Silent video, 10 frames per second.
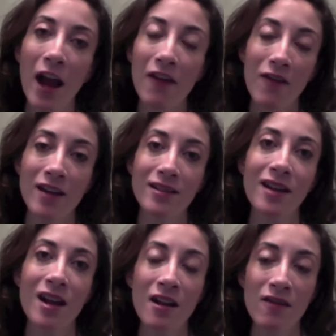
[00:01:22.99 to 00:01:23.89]
and
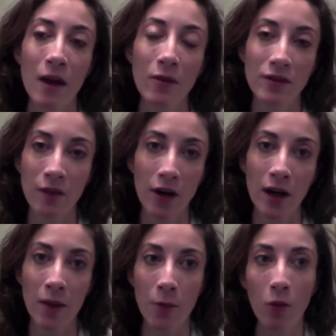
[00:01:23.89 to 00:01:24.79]
that was very
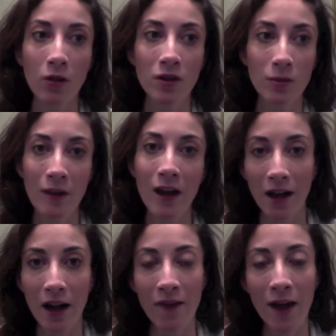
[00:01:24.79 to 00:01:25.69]
important to me that it
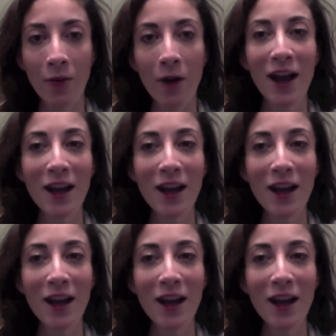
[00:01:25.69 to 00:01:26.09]
end that way,